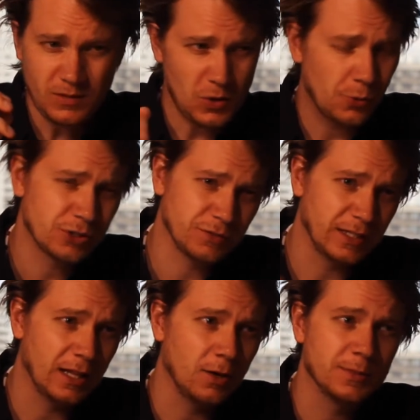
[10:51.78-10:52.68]
Orange and
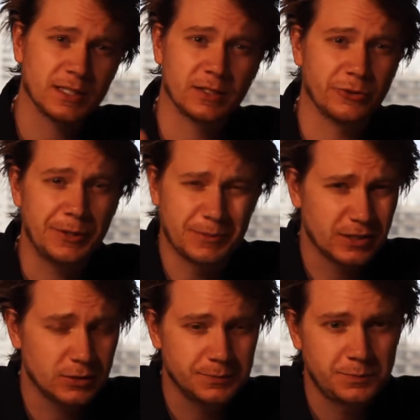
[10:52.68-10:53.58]
vanilla, almost like a
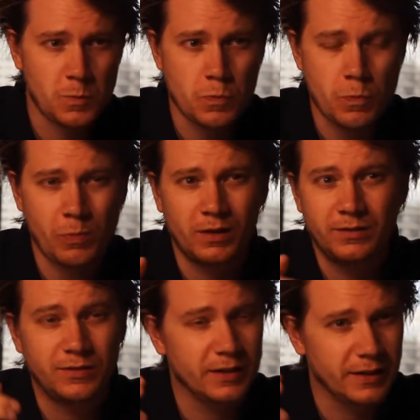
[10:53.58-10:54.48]
creamsicle.
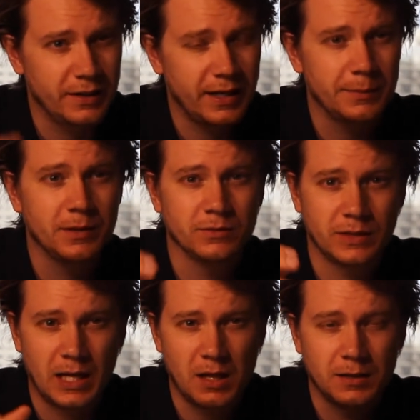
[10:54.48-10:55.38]
Very caramel and
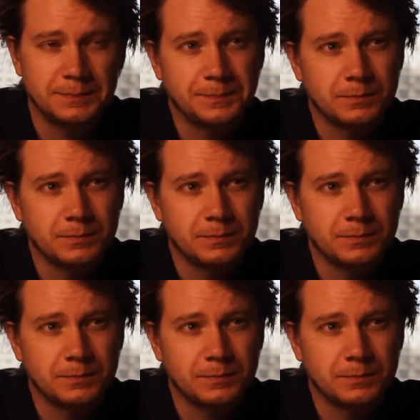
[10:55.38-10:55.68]
vanilla.